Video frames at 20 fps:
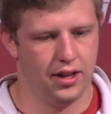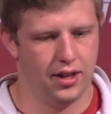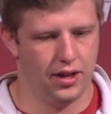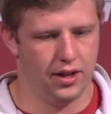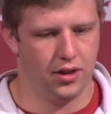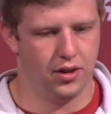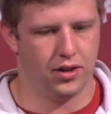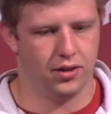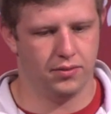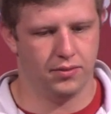
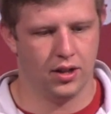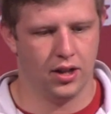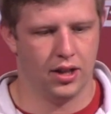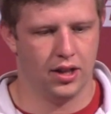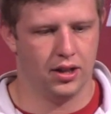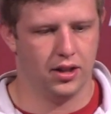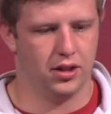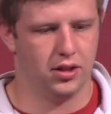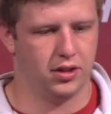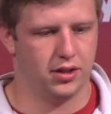in our
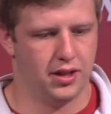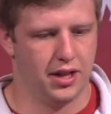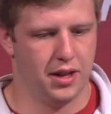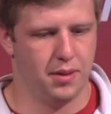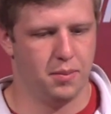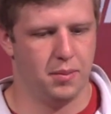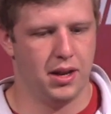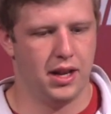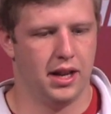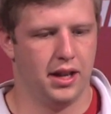little
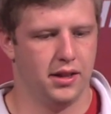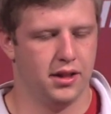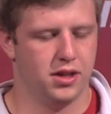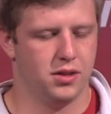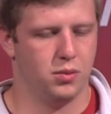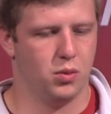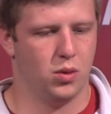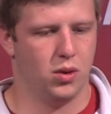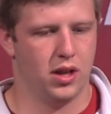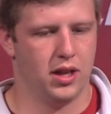team meeting
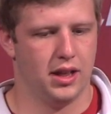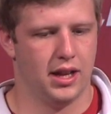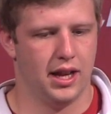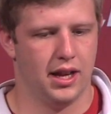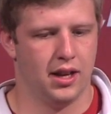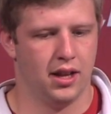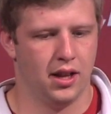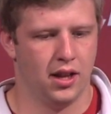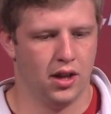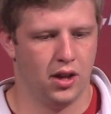this morning,
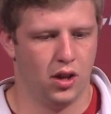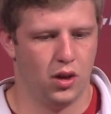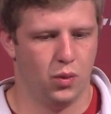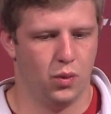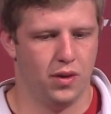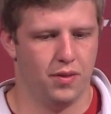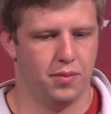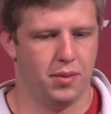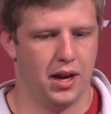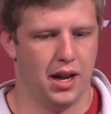that
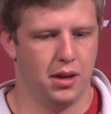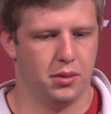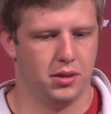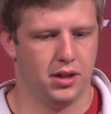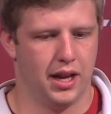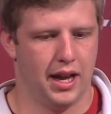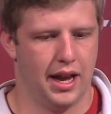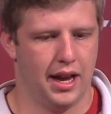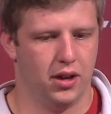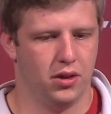we've been able
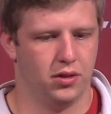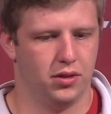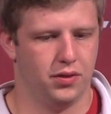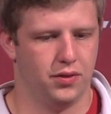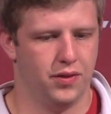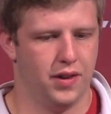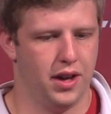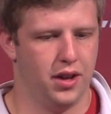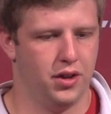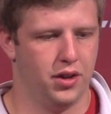to handle
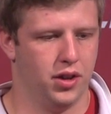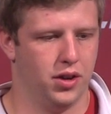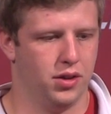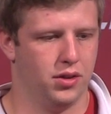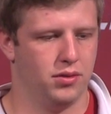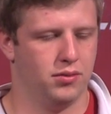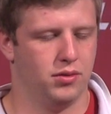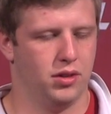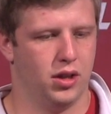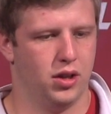
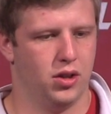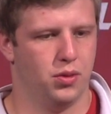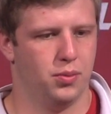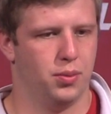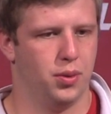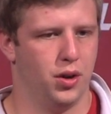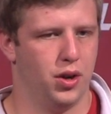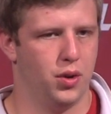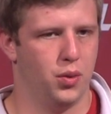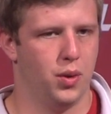failure, you know,
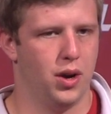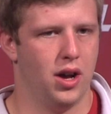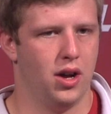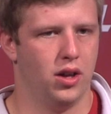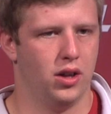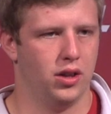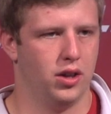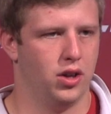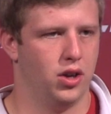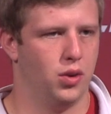pretty
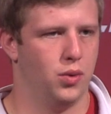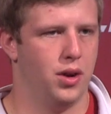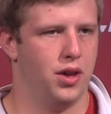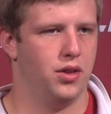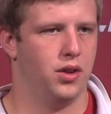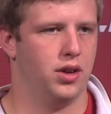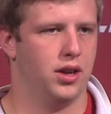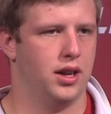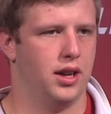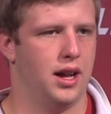well, you know,
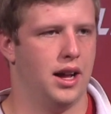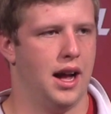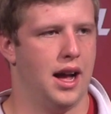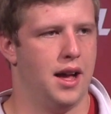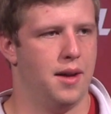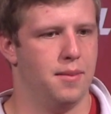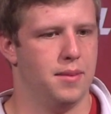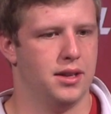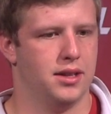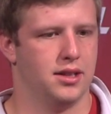whether a
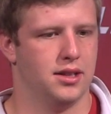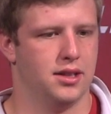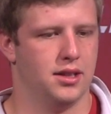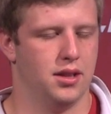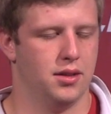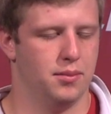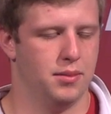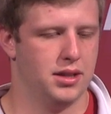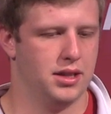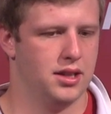guy
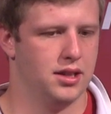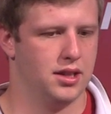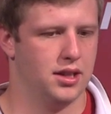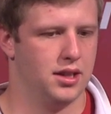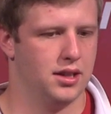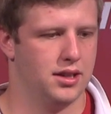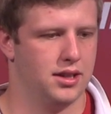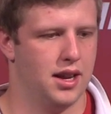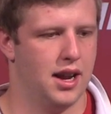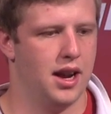misses an
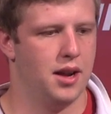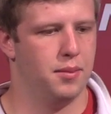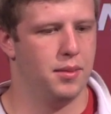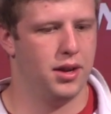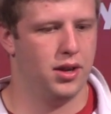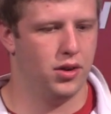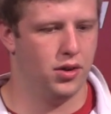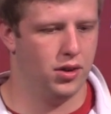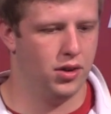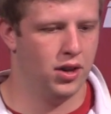
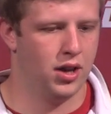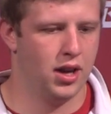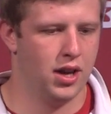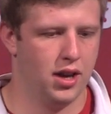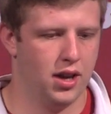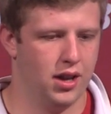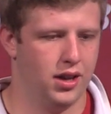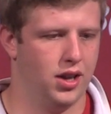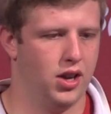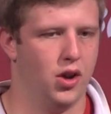assignment or,
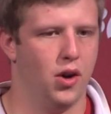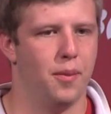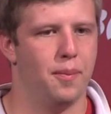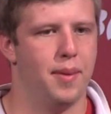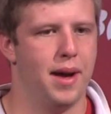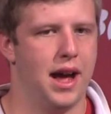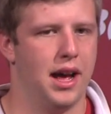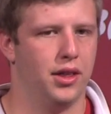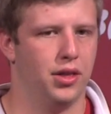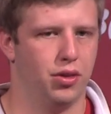you know, a
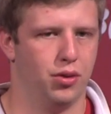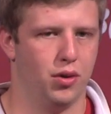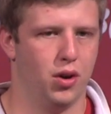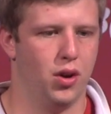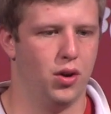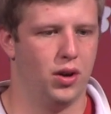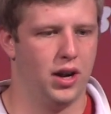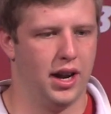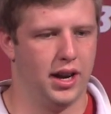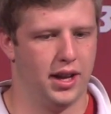bad
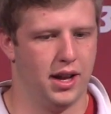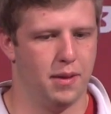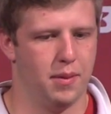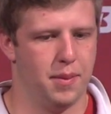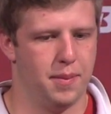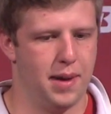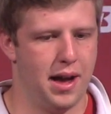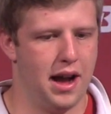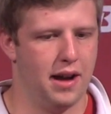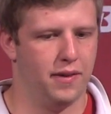throw kind of
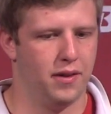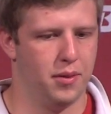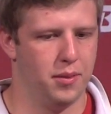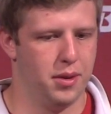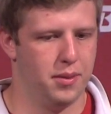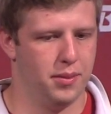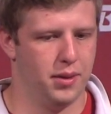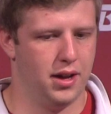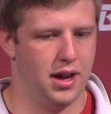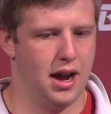coming back from
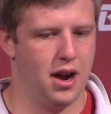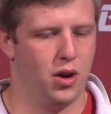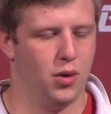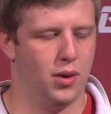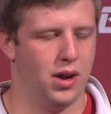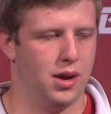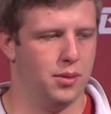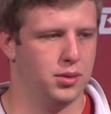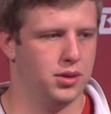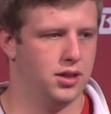it. But how are
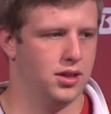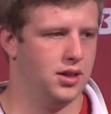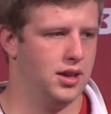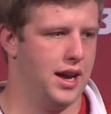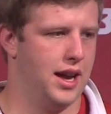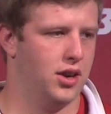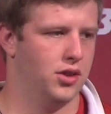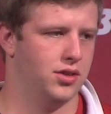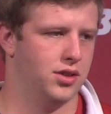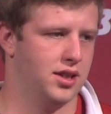we able to
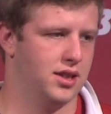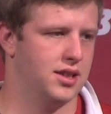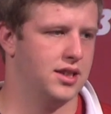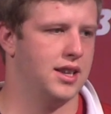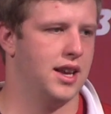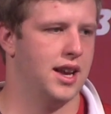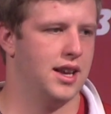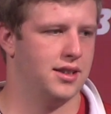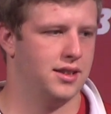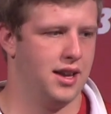handle
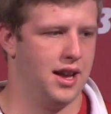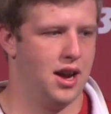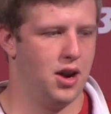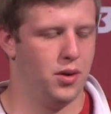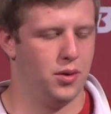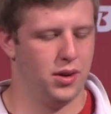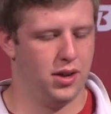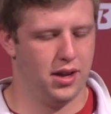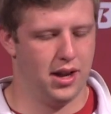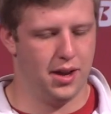success? How
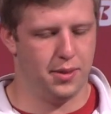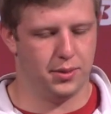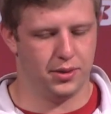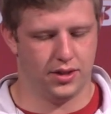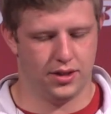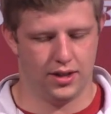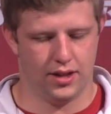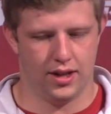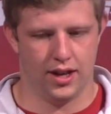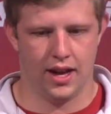are we able
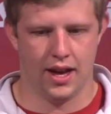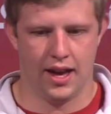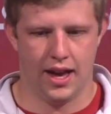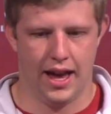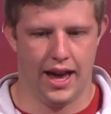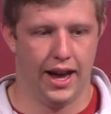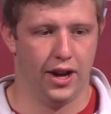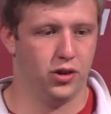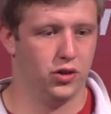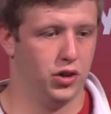to
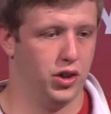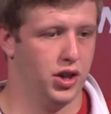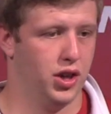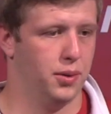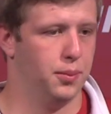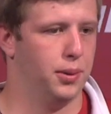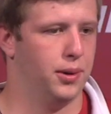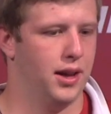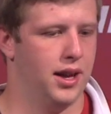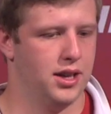handle
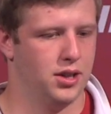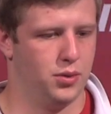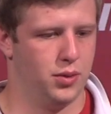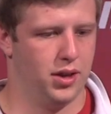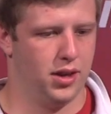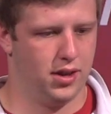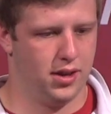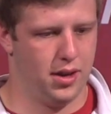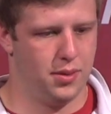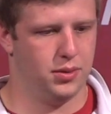good plays? Are
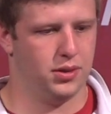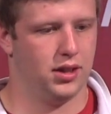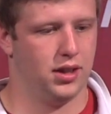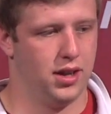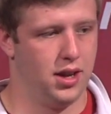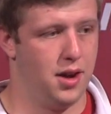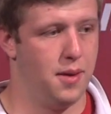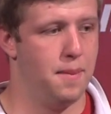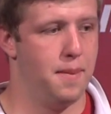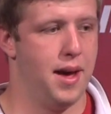we able to
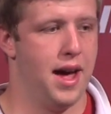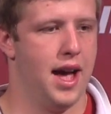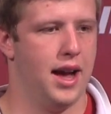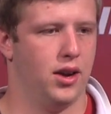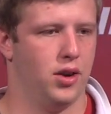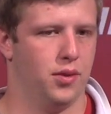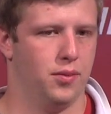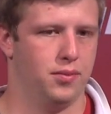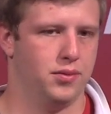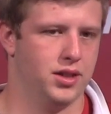come
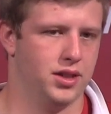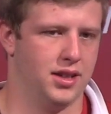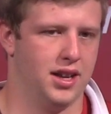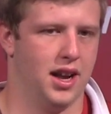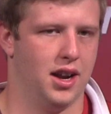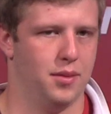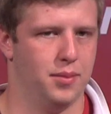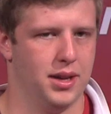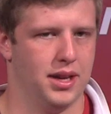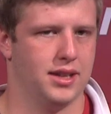back or just
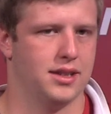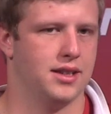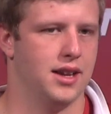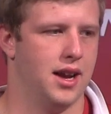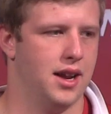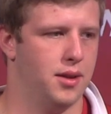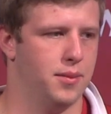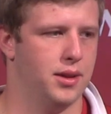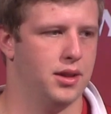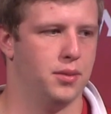kind of be
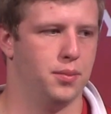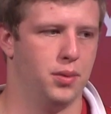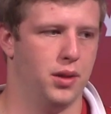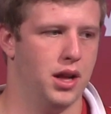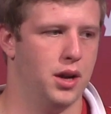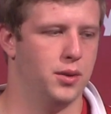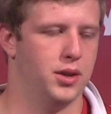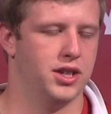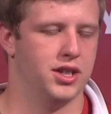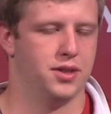excited about the
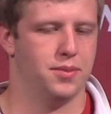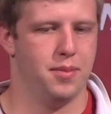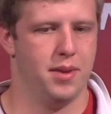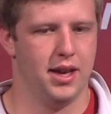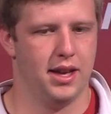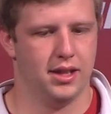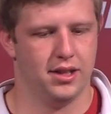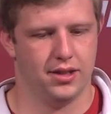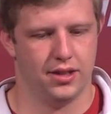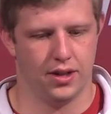play we just
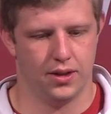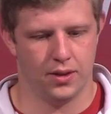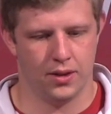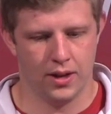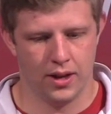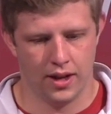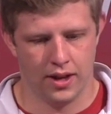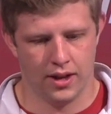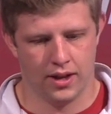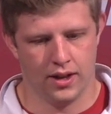made? So,
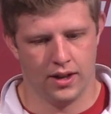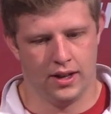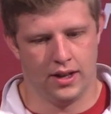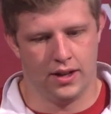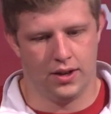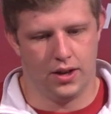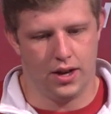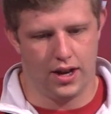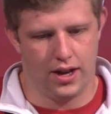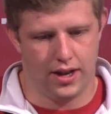
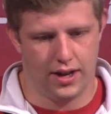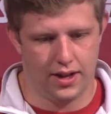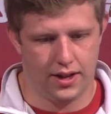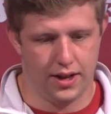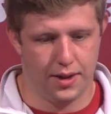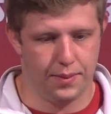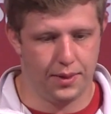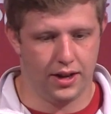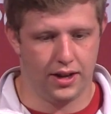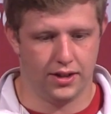
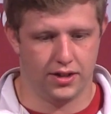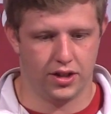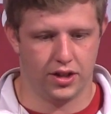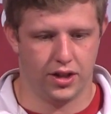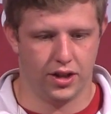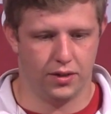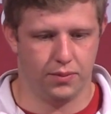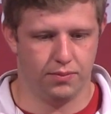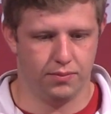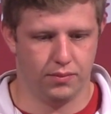it's a
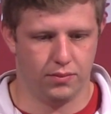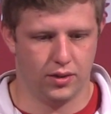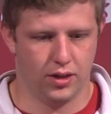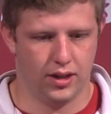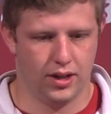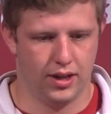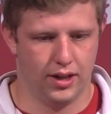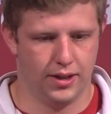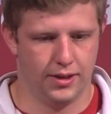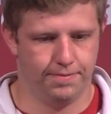good
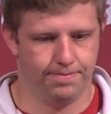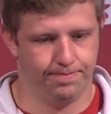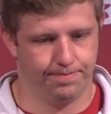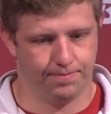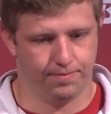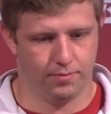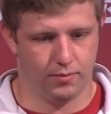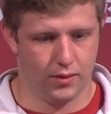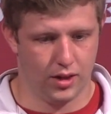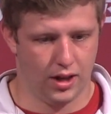
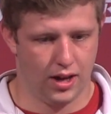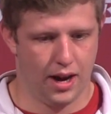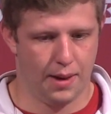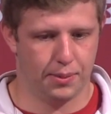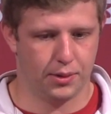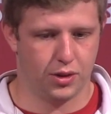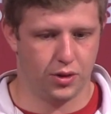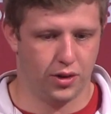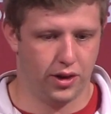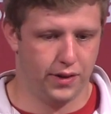
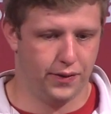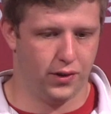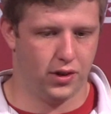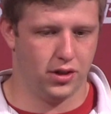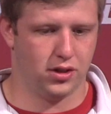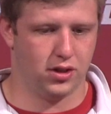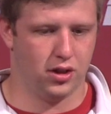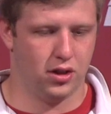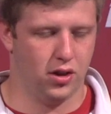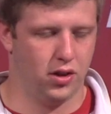opportunity for
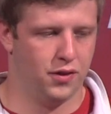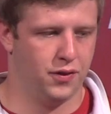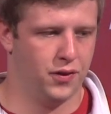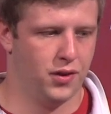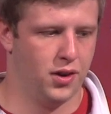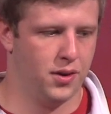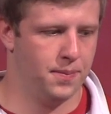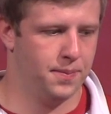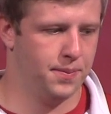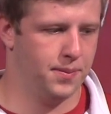us to learn
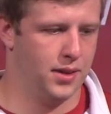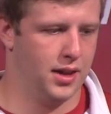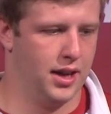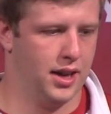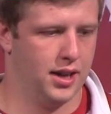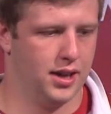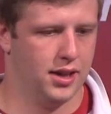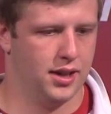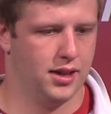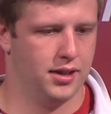from,
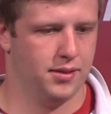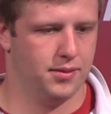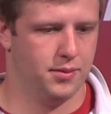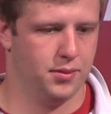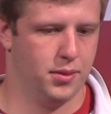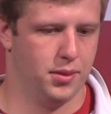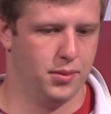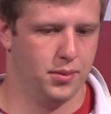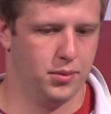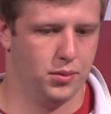and
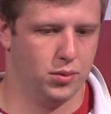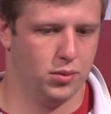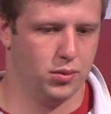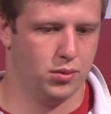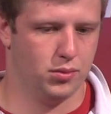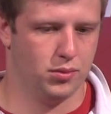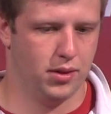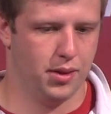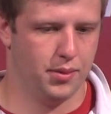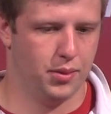we're
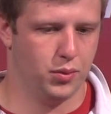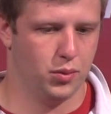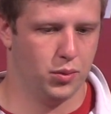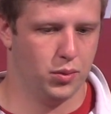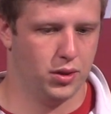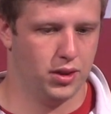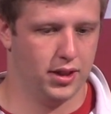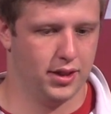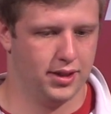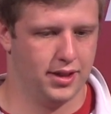
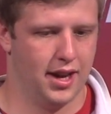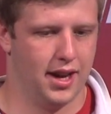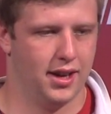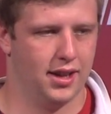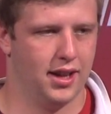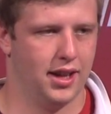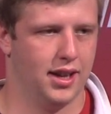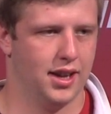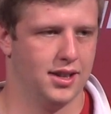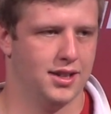really excited,
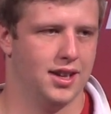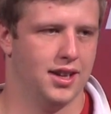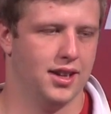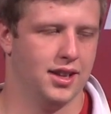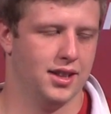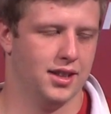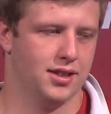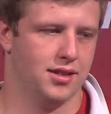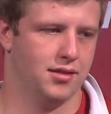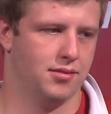like I said, to
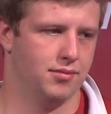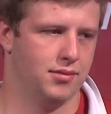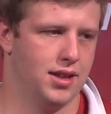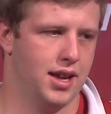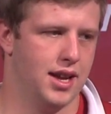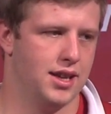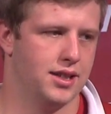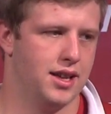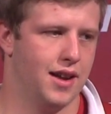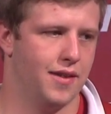get this
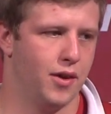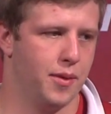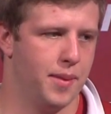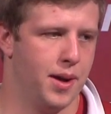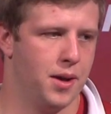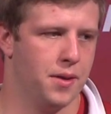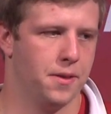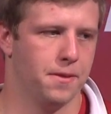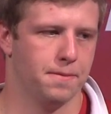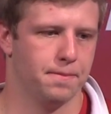taste out of our
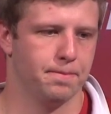mouth.